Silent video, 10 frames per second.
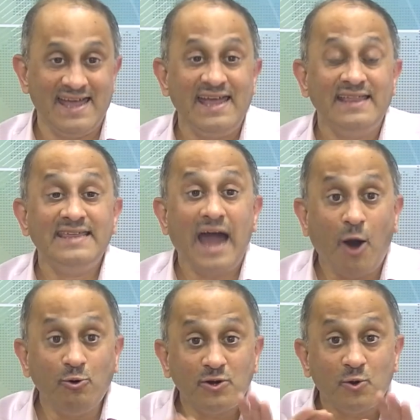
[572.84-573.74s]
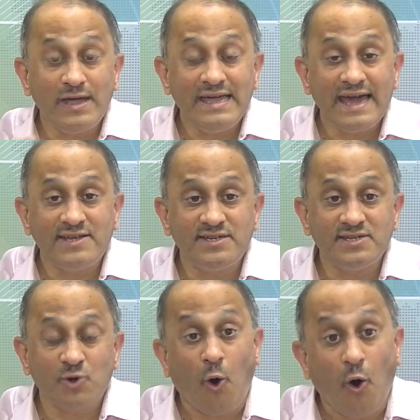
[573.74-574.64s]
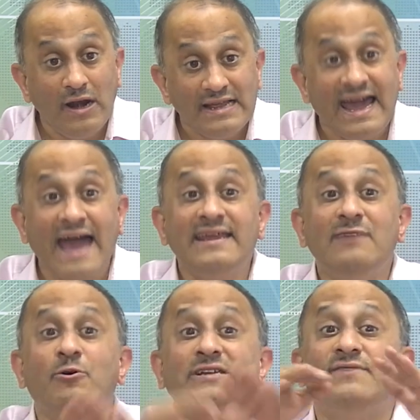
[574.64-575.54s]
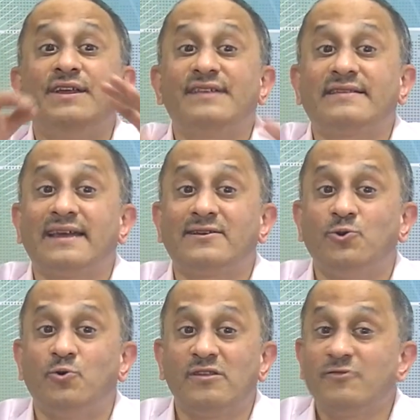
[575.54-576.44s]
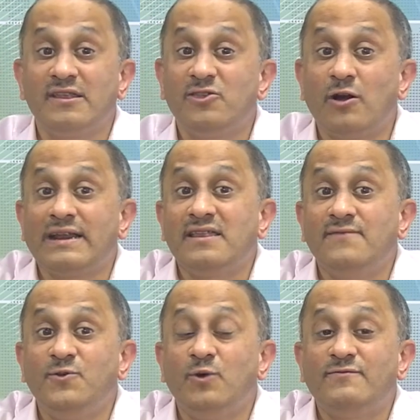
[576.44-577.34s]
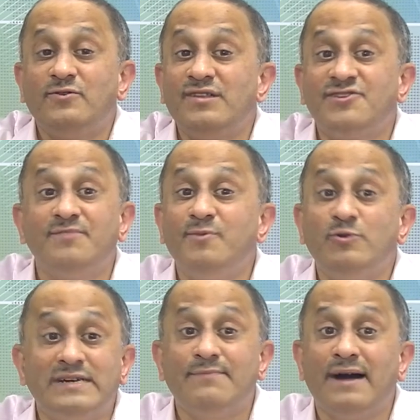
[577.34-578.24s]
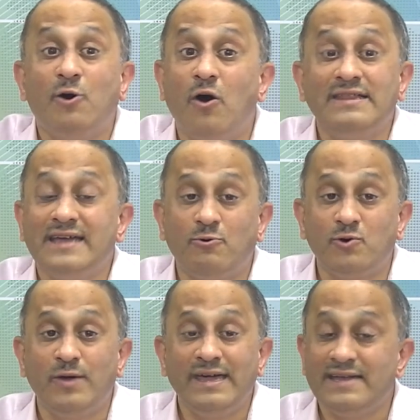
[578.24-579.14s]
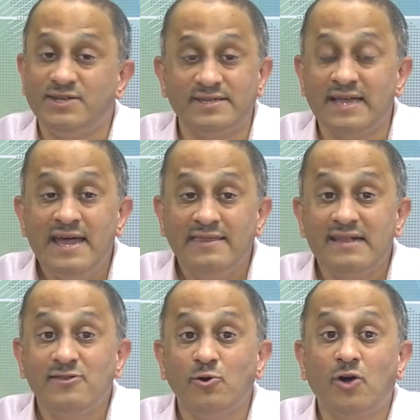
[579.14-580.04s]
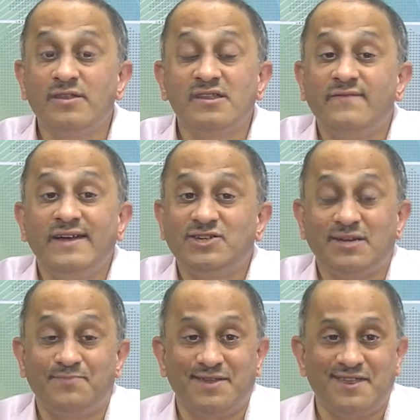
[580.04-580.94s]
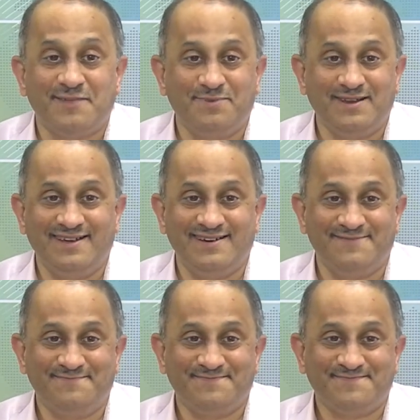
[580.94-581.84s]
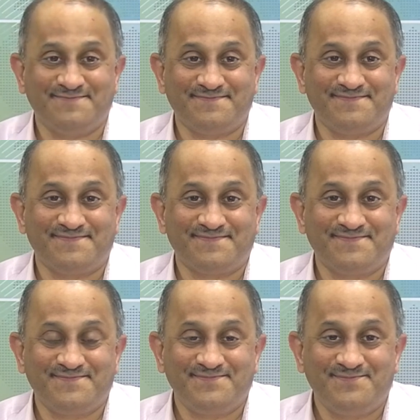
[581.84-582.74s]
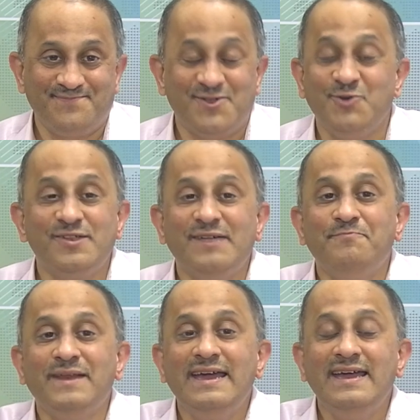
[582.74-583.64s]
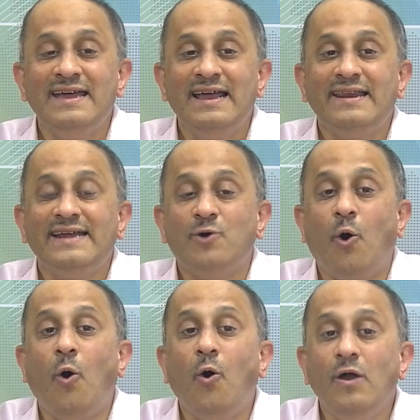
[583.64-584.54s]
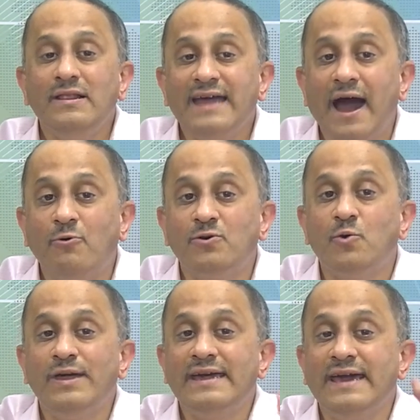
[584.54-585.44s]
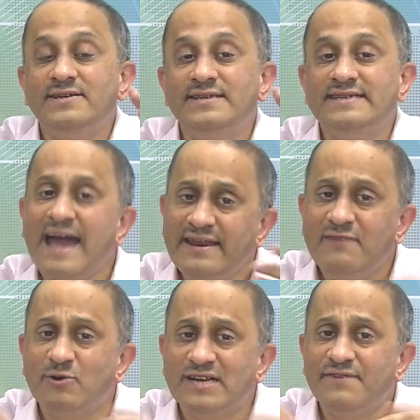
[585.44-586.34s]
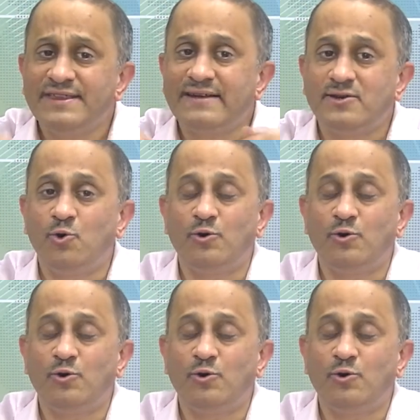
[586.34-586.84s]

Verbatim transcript: The outgoing edges all carry whatever is at that node. So, it is not as if you have to distribute it among all the outgoing edges, there is no conservation principle here. So, you simply let all the outgoing edges carry whatever that node